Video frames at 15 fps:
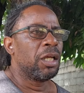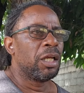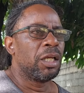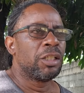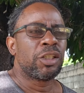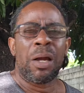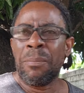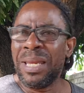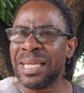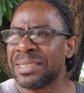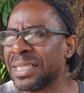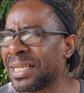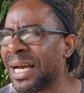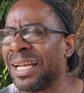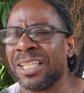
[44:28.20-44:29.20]
So
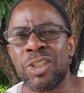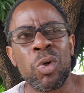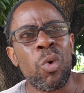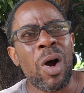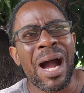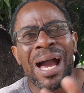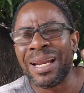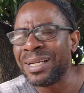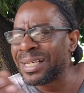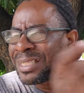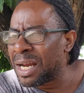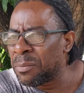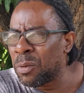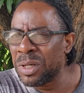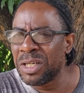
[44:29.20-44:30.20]
basically, to all of that
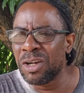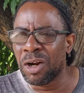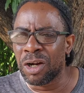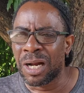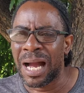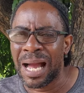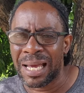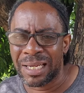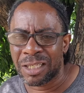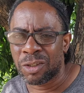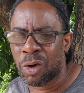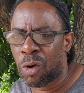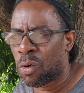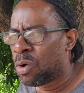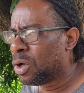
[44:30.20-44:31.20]
happened with your gala
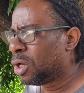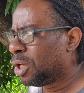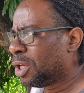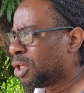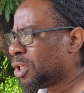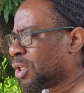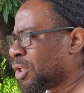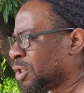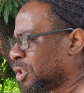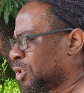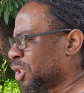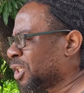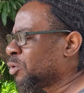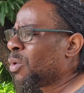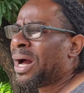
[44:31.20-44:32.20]
now,
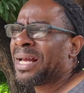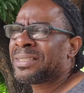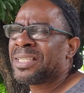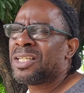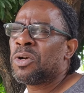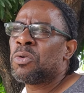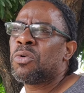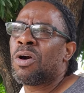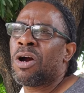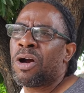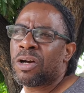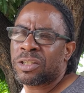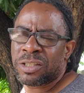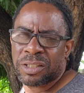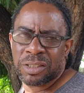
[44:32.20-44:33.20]
you didn't want to see the
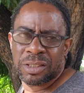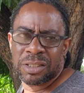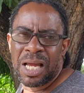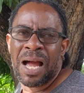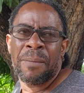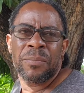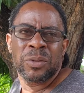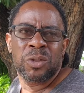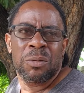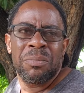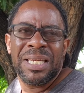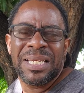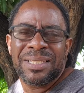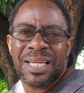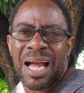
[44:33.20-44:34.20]
worst happen to
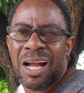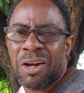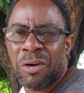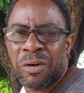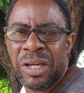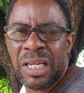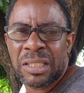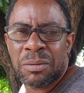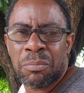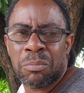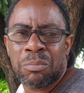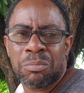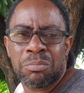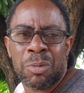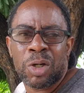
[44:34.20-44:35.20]
meet and greet.
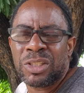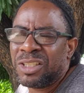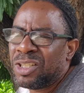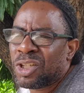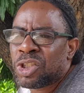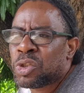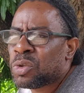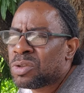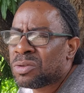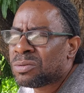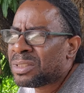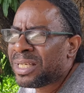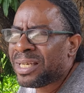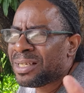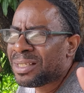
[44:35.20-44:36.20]
But you
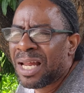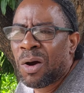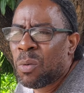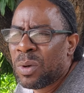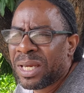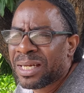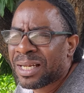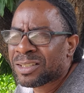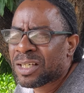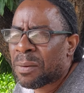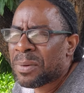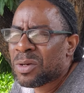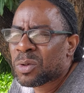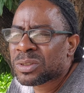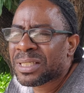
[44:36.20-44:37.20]
shouldn't think that way. That's why I
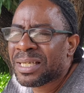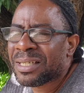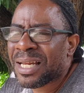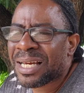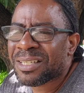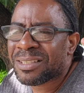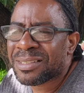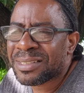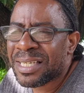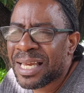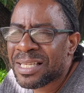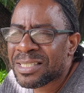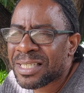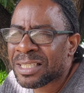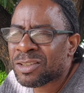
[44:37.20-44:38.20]
don't say you're not in a
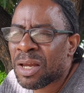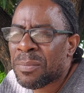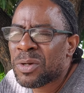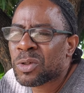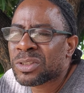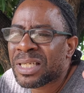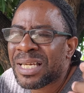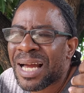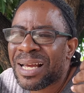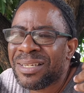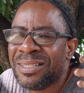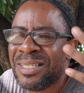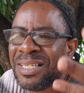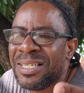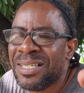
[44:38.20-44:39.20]
sense. That's why I don't say you're a
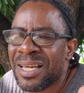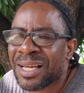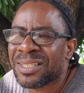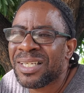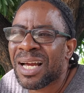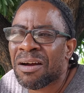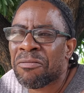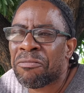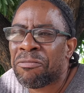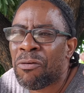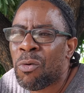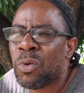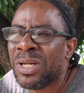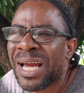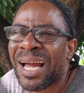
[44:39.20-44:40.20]
idiot, you're a
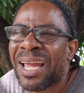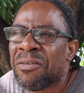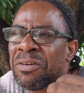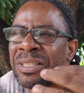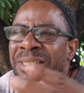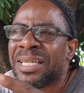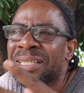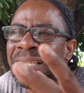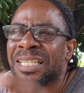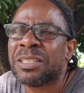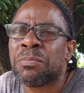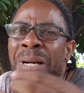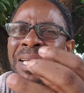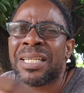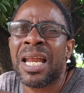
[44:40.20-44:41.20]
fool, you're everything
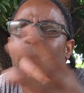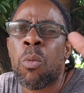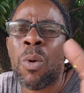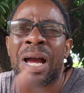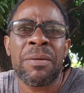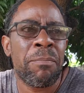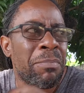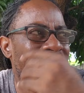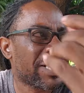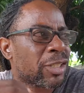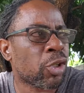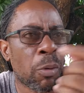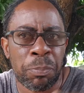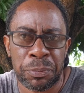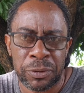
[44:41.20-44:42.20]
that bad in one
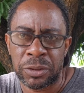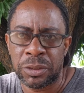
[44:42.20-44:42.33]
mix up.